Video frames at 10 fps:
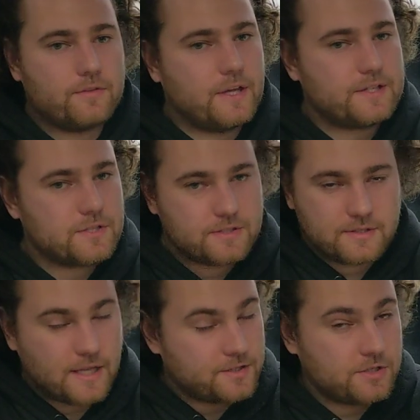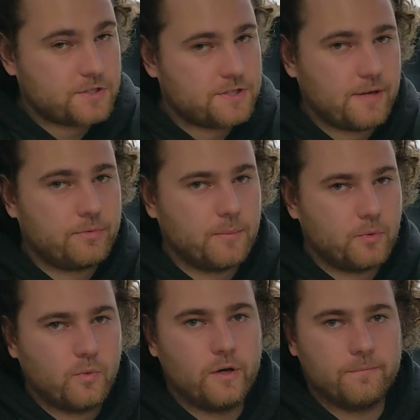That's just step
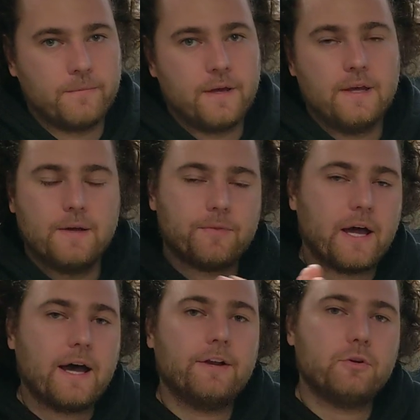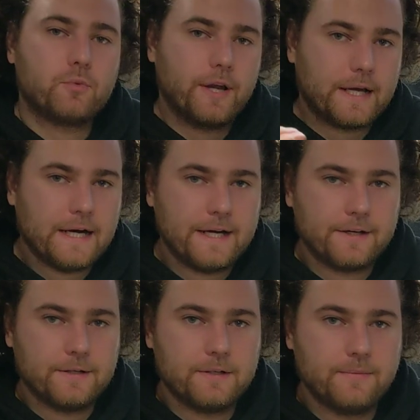number 1. Now, how do you rank
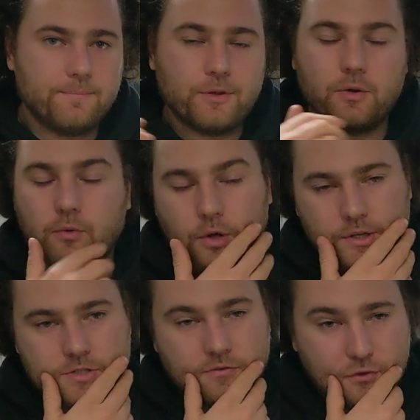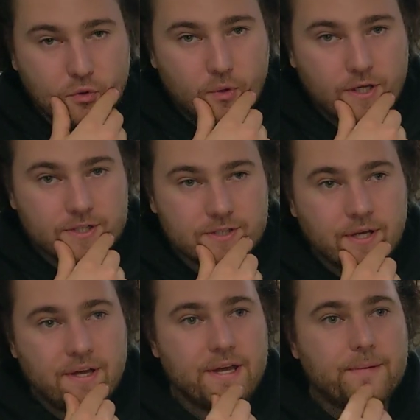higher? Well, there's a few ways.
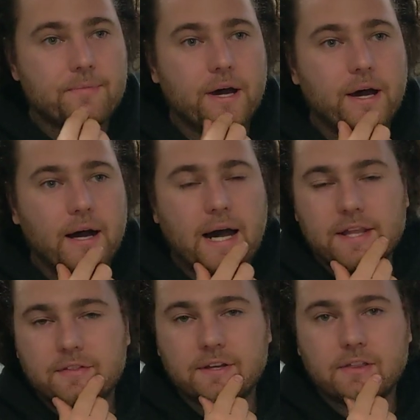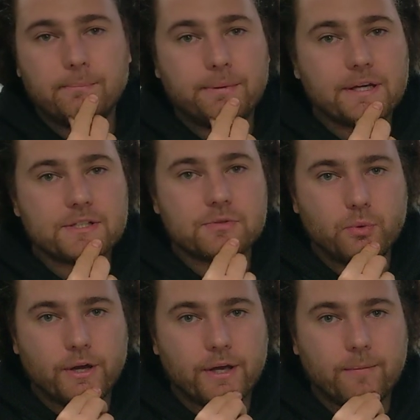I think the biggest
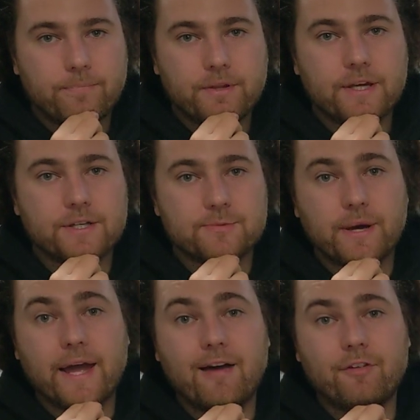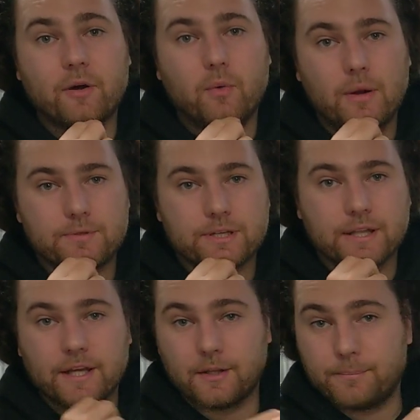way is by having a
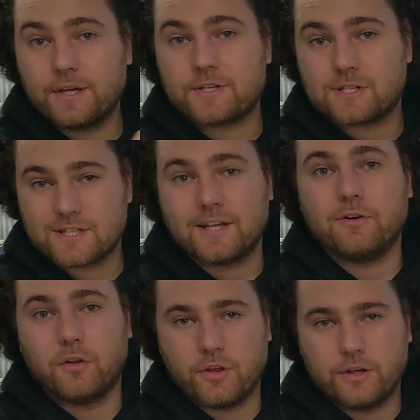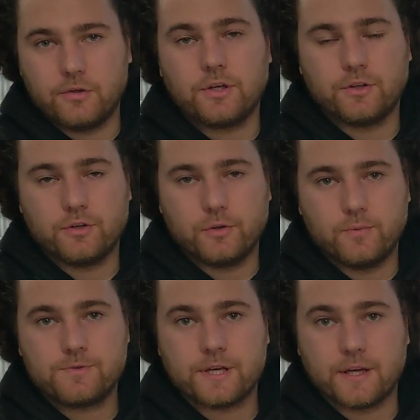website. Like, the biggest single thing you can
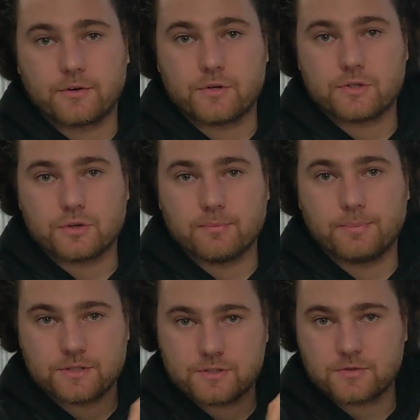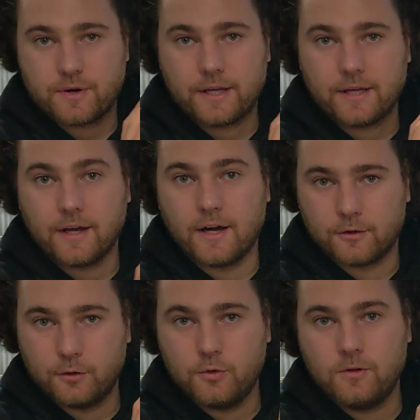do to increase your business ranking
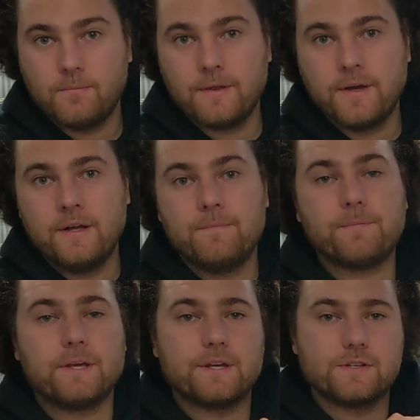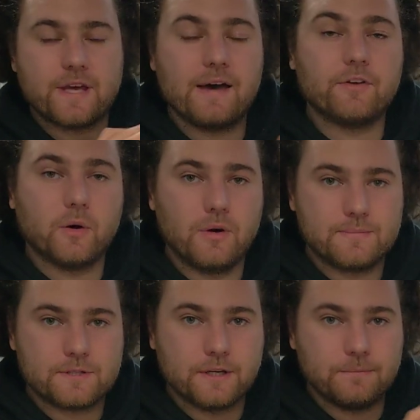on Google is having a
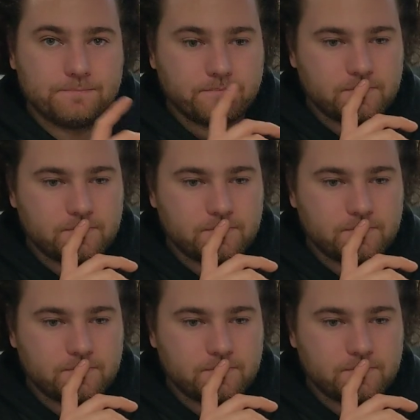website.